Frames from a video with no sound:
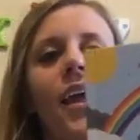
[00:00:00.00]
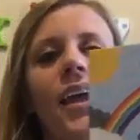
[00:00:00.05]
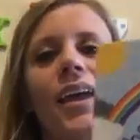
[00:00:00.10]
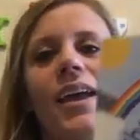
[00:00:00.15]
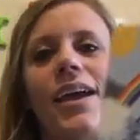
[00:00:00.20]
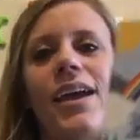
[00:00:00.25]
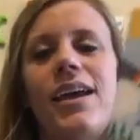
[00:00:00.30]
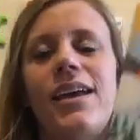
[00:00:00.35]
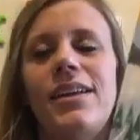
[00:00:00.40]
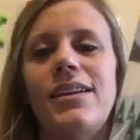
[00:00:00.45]

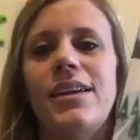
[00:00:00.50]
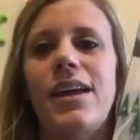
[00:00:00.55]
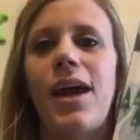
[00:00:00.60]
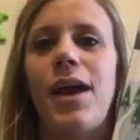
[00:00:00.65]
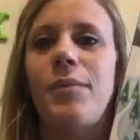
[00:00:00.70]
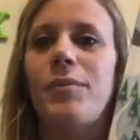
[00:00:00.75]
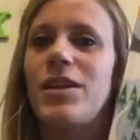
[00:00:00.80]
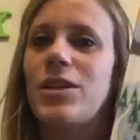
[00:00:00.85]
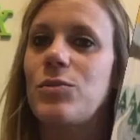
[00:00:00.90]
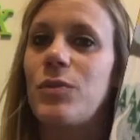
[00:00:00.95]

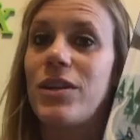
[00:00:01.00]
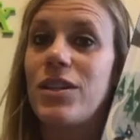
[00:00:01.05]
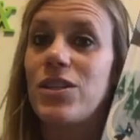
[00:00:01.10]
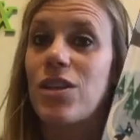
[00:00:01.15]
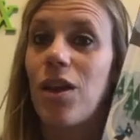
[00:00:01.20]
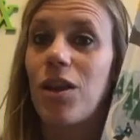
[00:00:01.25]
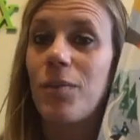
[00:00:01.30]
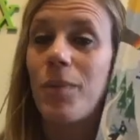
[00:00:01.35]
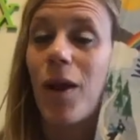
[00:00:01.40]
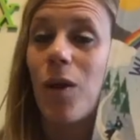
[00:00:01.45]
And this one is
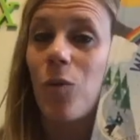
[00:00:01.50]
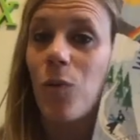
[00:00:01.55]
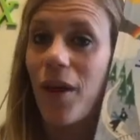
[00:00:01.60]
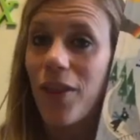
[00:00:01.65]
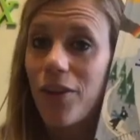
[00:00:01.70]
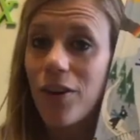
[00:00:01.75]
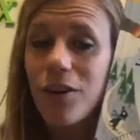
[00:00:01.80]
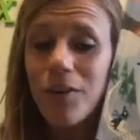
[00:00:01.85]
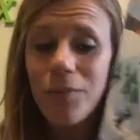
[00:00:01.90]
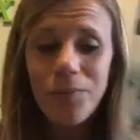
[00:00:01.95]
all about
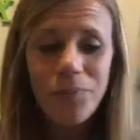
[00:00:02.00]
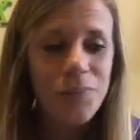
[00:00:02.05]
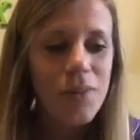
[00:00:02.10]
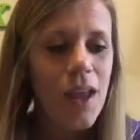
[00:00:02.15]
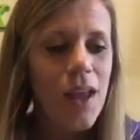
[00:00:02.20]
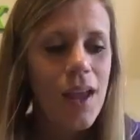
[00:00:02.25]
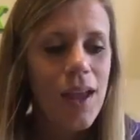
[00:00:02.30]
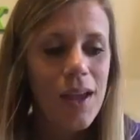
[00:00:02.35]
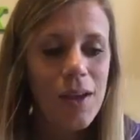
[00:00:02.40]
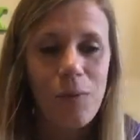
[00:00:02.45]
weather,
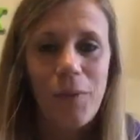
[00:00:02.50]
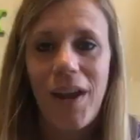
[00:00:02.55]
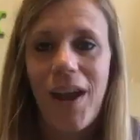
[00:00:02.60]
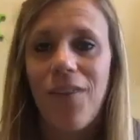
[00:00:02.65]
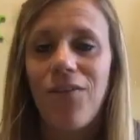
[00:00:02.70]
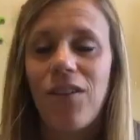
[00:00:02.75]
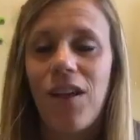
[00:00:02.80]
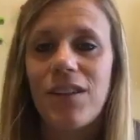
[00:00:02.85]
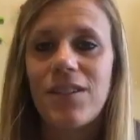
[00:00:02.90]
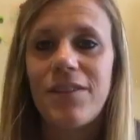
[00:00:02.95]
and we
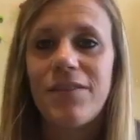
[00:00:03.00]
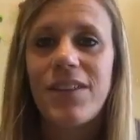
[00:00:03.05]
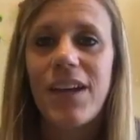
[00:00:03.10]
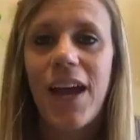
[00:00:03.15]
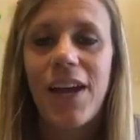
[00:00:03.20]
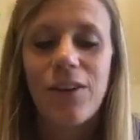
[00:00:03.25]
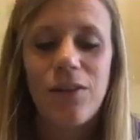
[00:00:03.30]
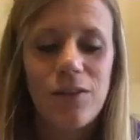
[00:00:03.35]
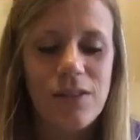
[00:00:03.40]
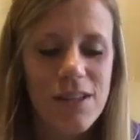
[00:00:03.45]
have lots of
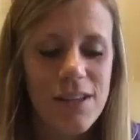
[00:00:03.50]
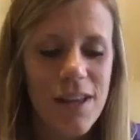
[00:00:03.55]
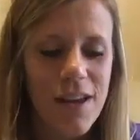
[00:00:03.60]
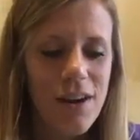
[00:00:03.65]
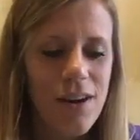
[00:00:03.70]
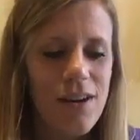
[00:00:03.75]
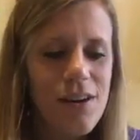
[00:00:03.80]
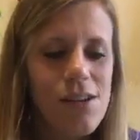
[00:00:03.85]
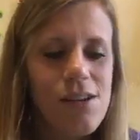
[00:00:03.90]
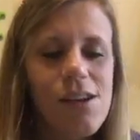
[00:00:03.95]
titles
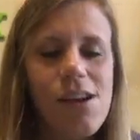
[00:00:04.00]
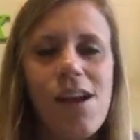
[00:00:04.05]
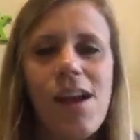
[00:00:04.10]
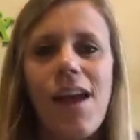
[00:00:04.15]
there.